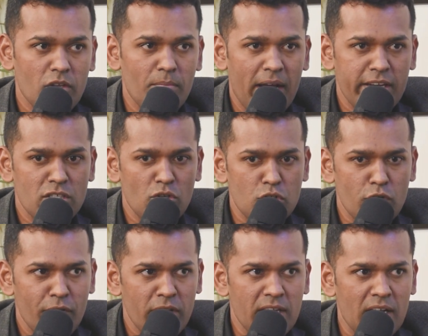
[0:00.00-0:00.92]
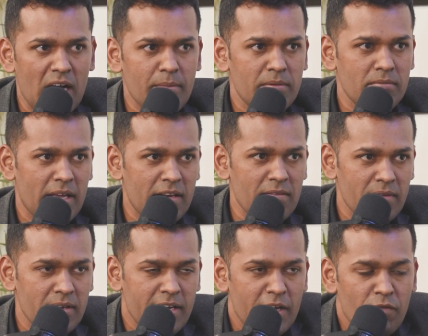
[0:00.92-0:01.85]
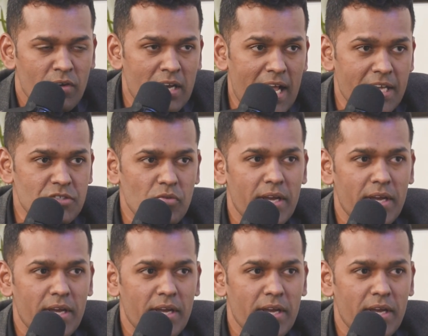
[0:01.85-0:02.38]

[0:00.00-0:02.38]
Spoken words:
your mind is also very calm and kind of relaxed,